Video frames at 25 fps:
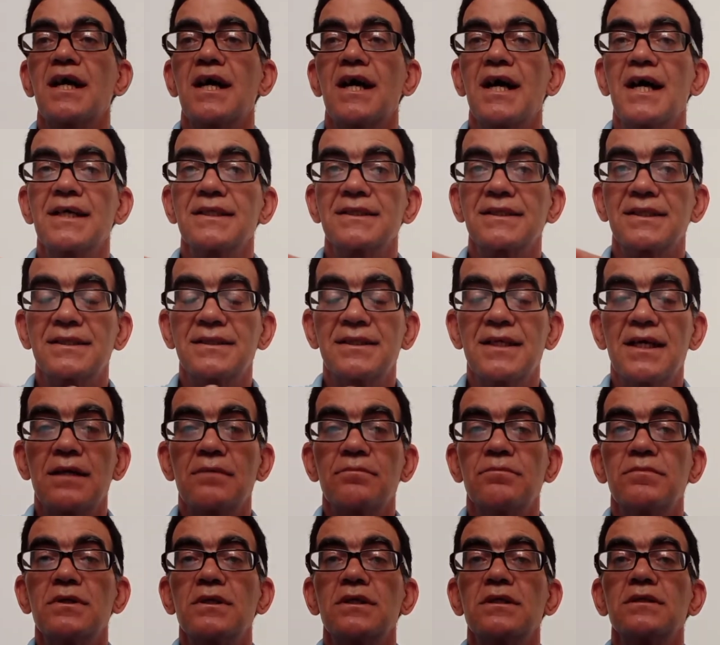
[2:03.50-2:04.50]
ask
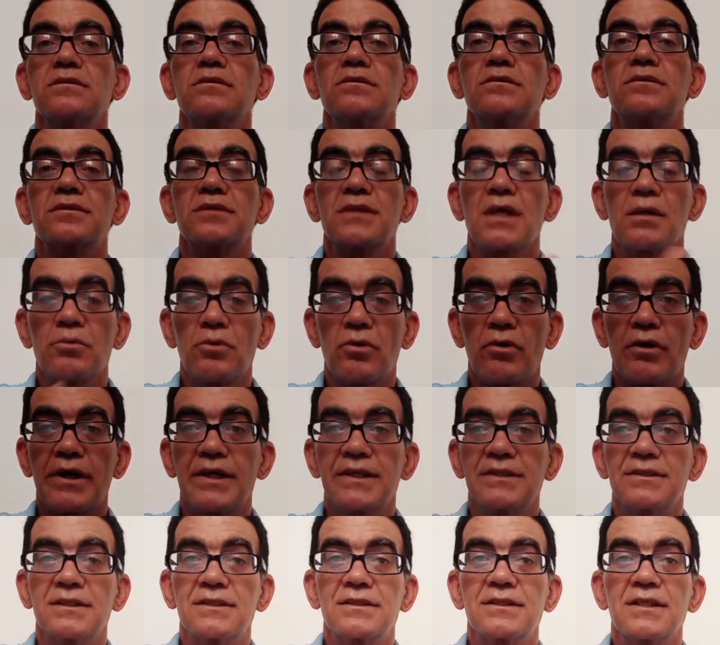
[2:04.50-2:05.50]
them to
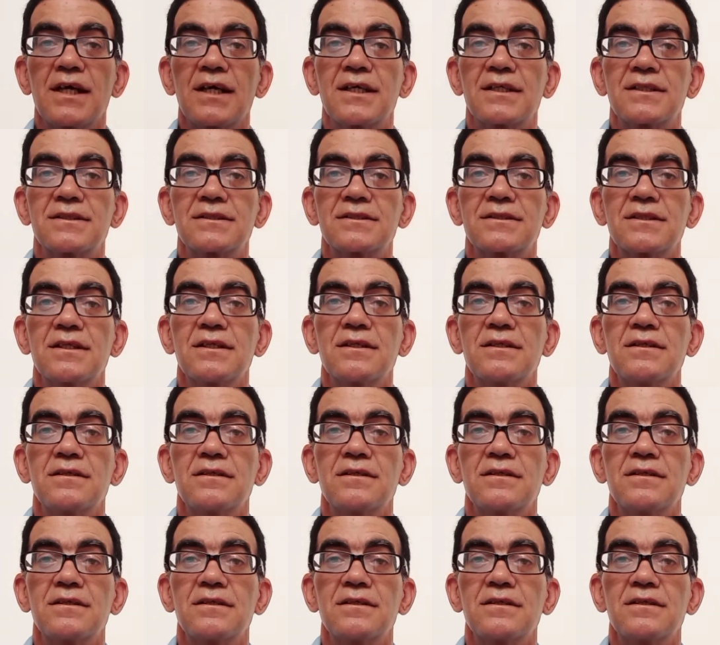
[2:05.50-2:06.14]
summarize the text